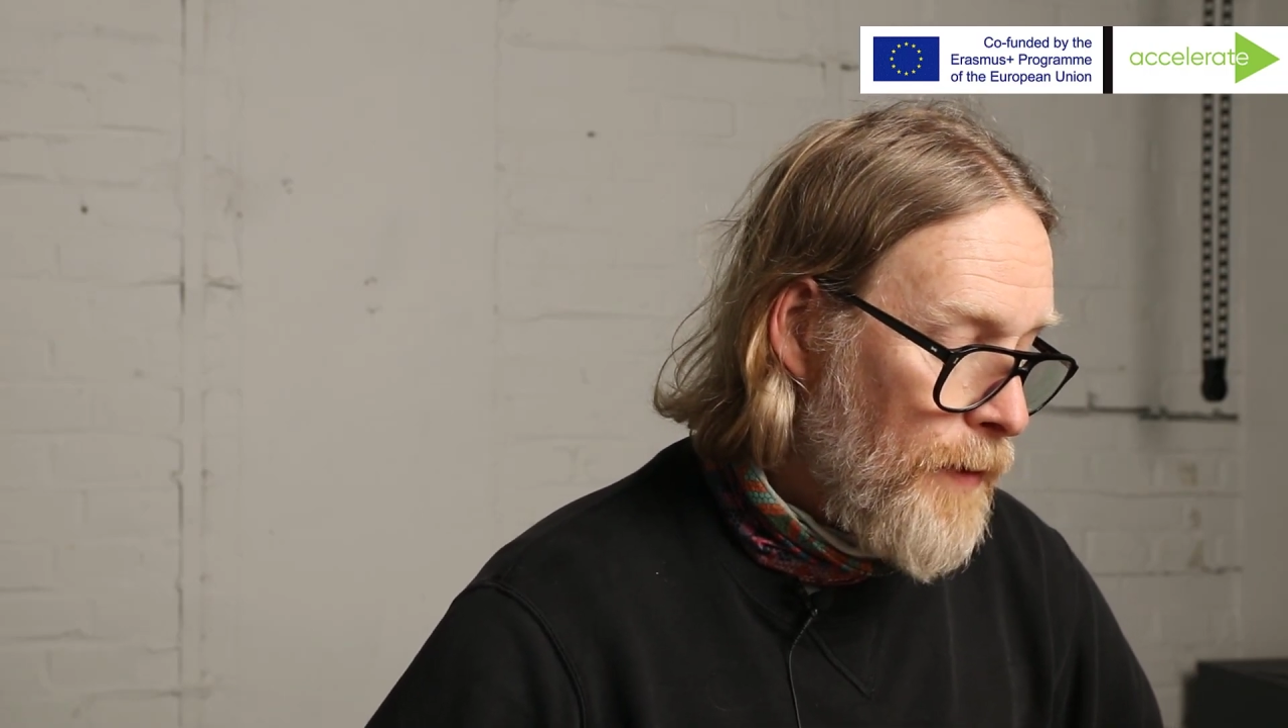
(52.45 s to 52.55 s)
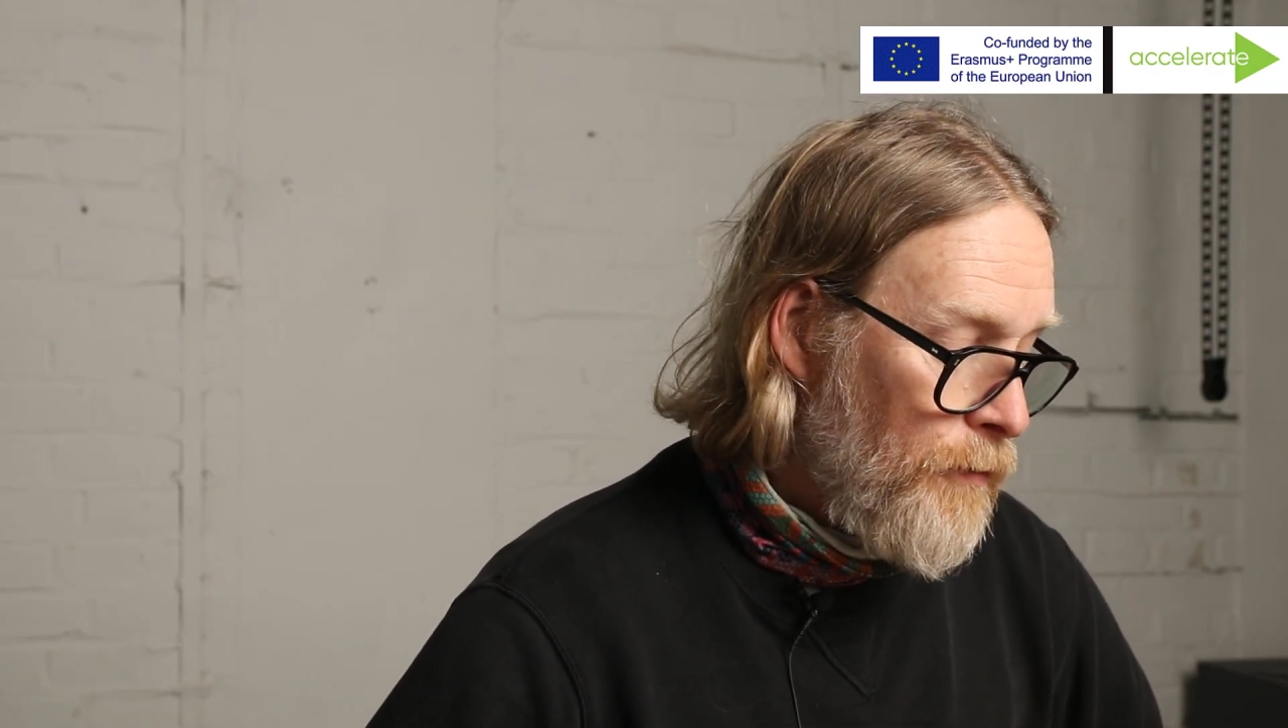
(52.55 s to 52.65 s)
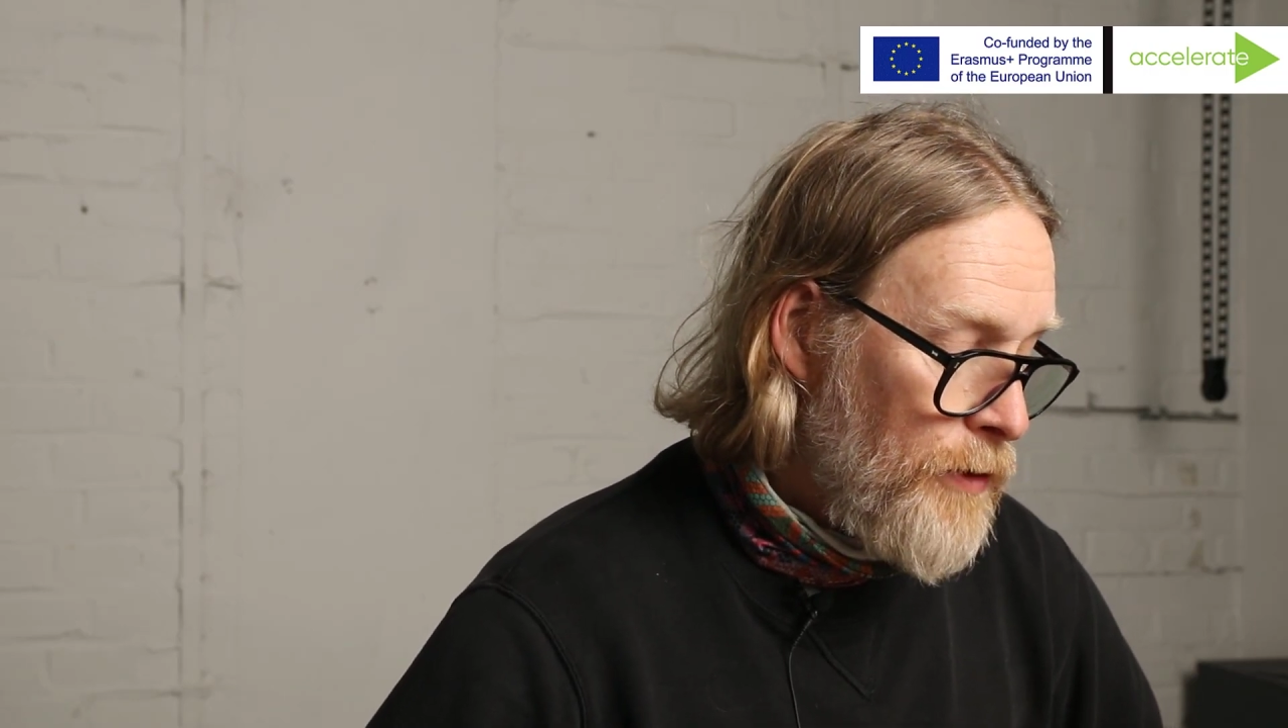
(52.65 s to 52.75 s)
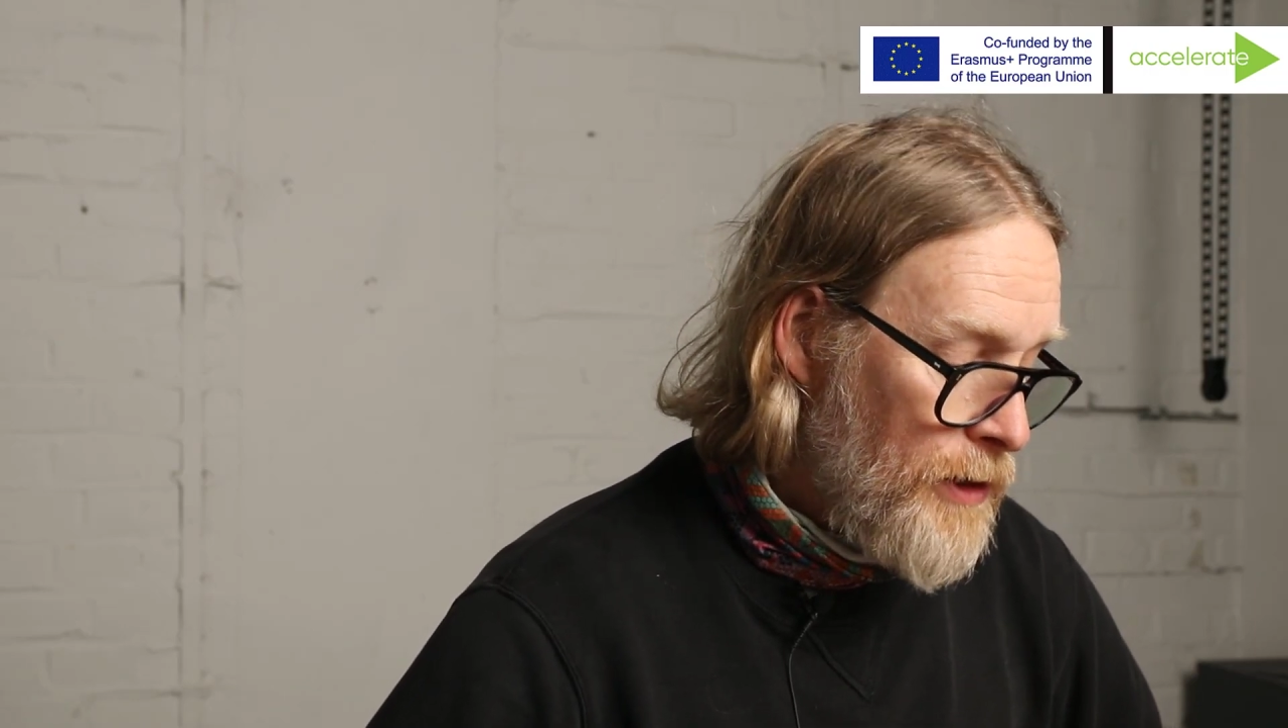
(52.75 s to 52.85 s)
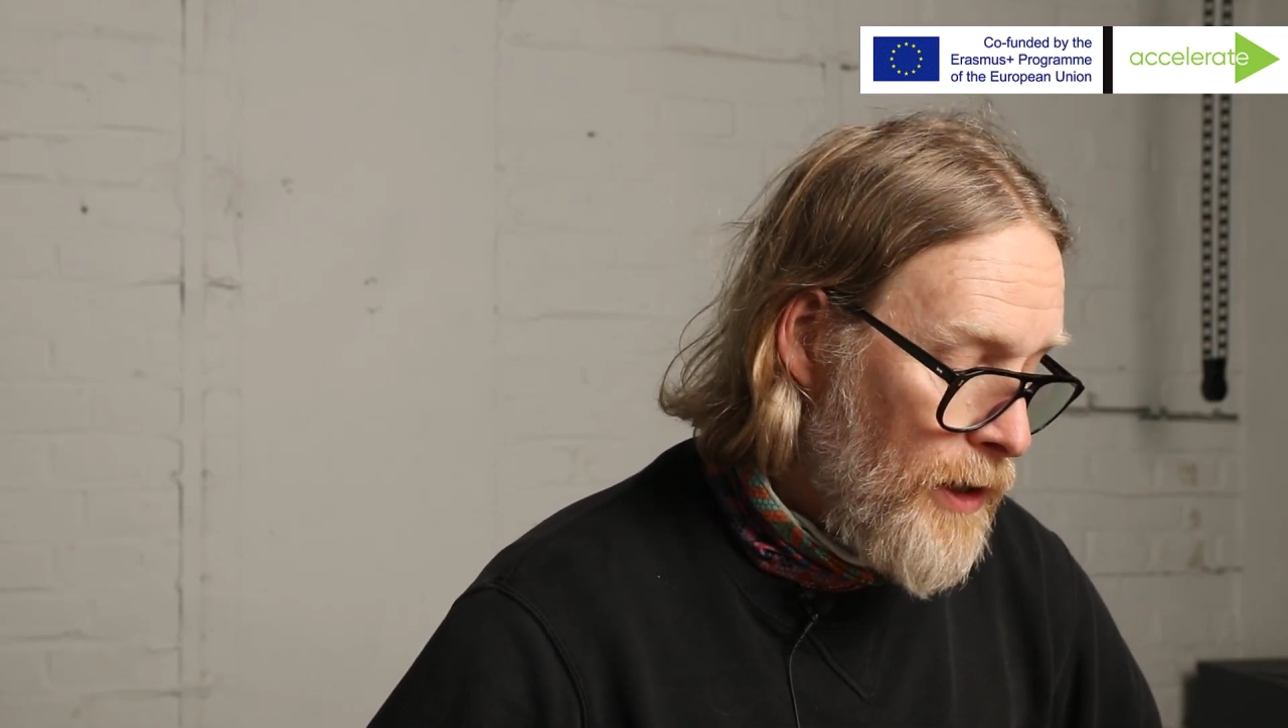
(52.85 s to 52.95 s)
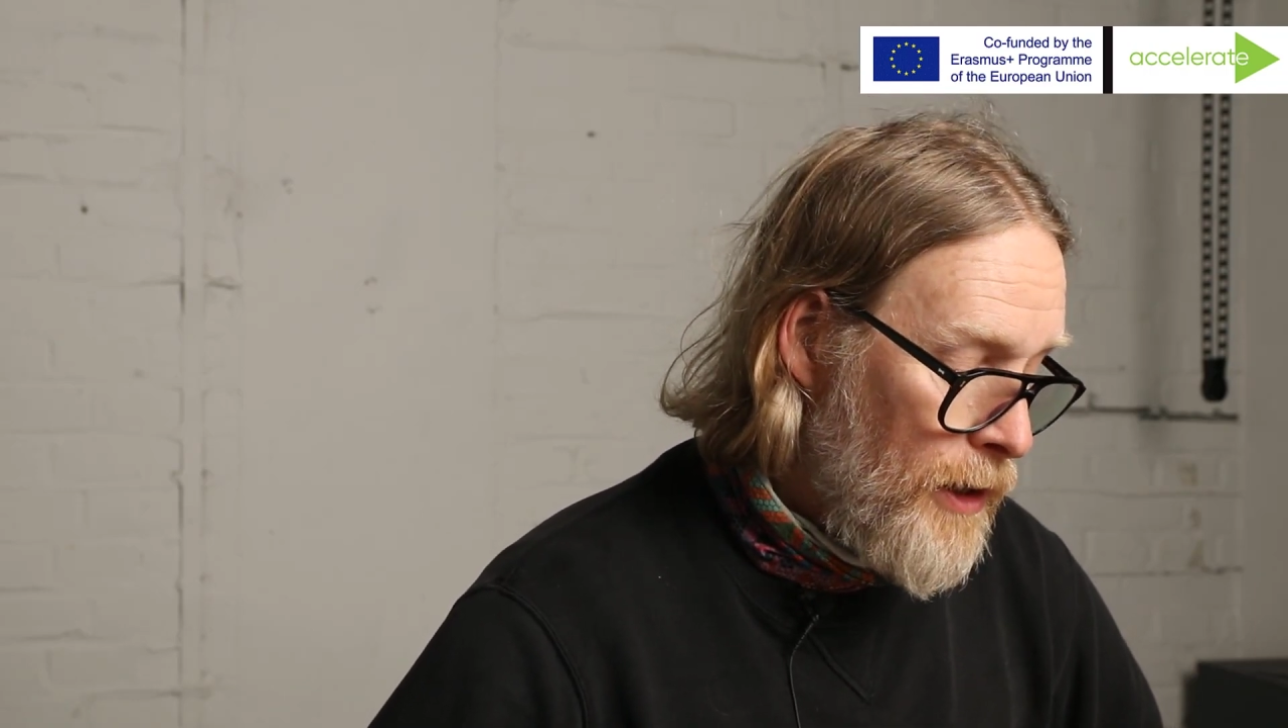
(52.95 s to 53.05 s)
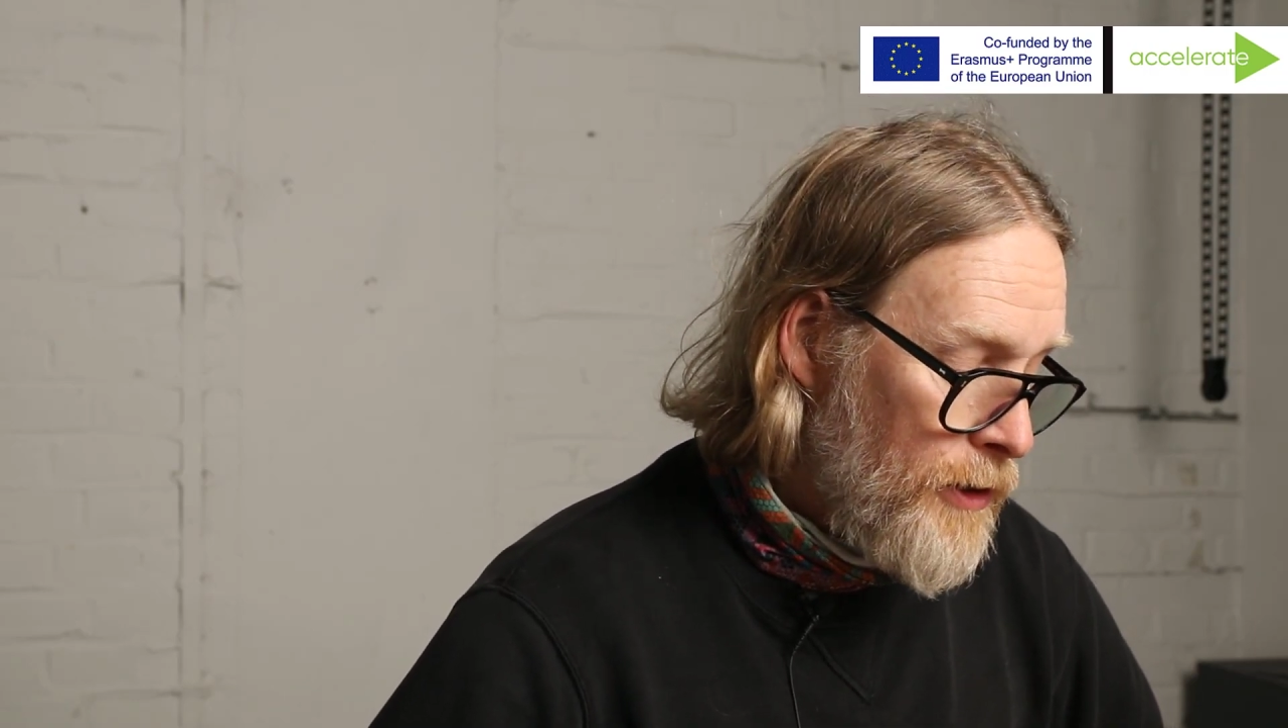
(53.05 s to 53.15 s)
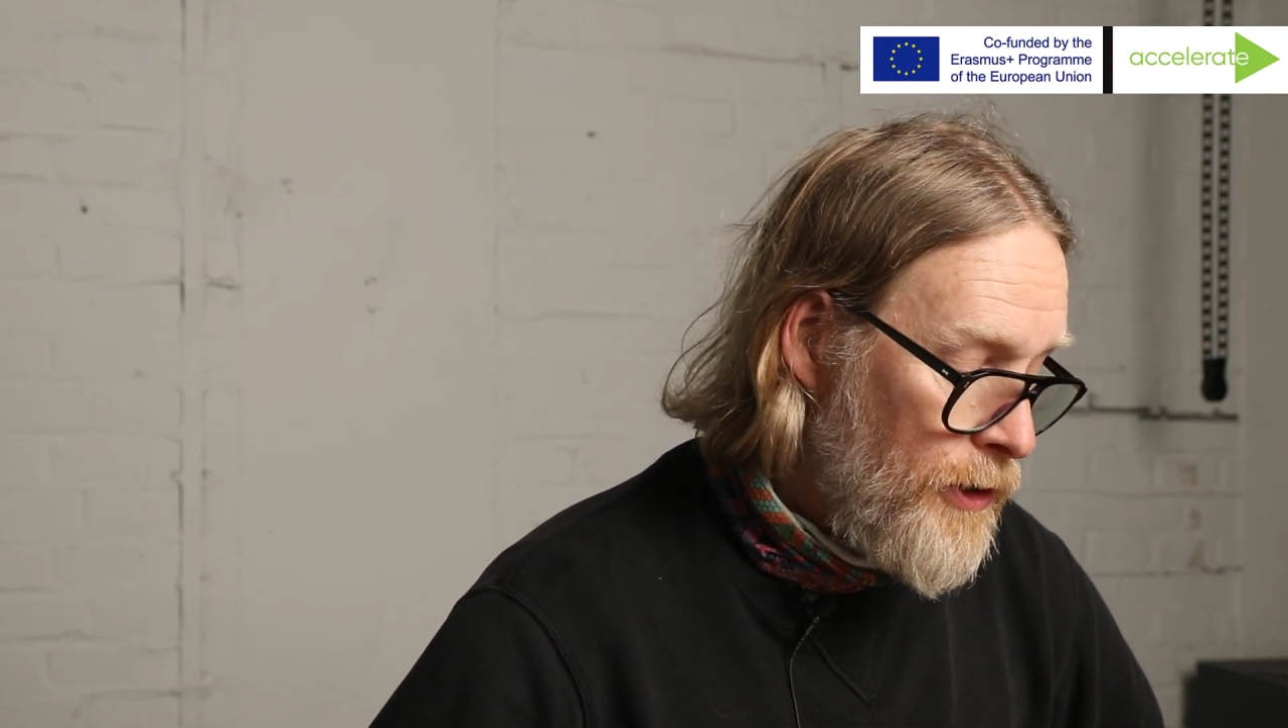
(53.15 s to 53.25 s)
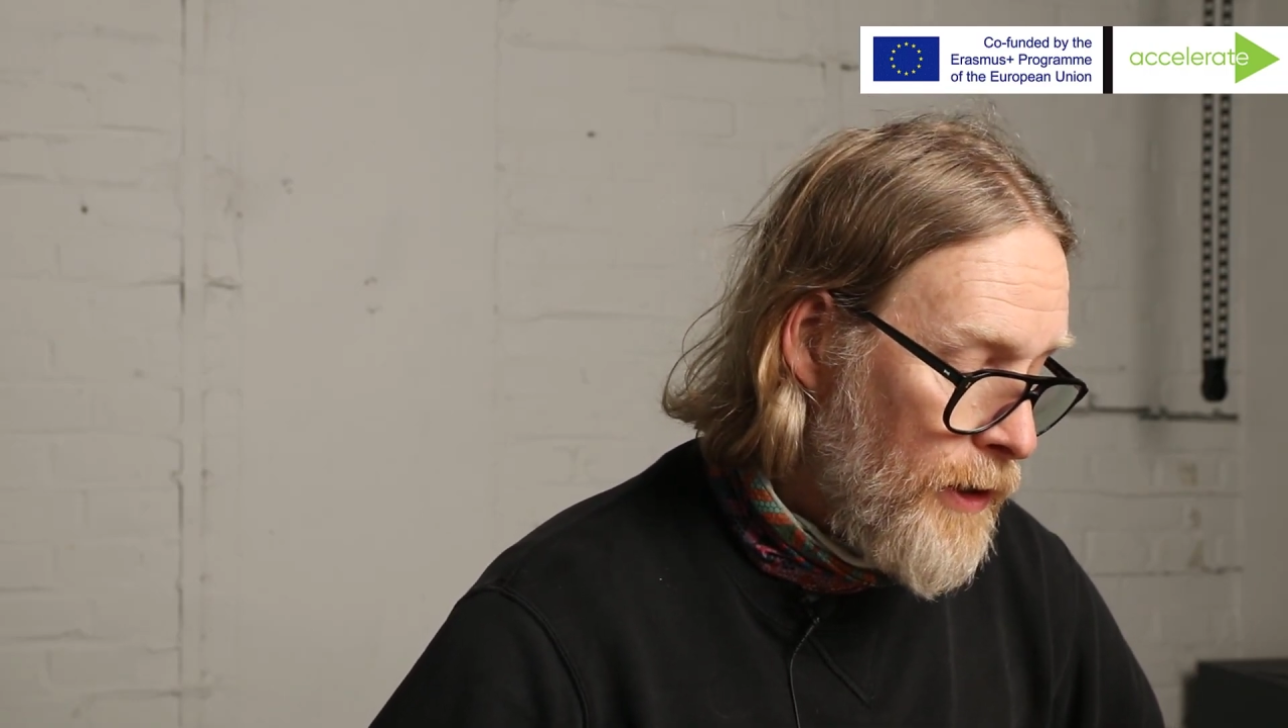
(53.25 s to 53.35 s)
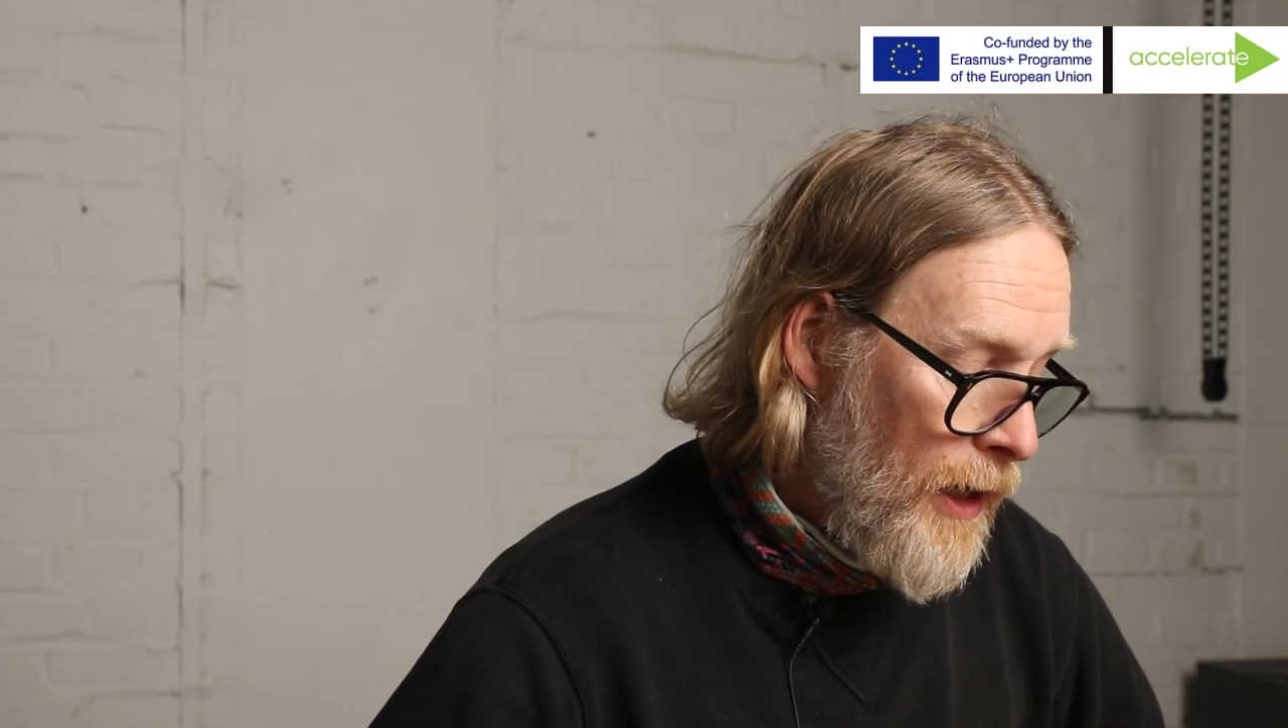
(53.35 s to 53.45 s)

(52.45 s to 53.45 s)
research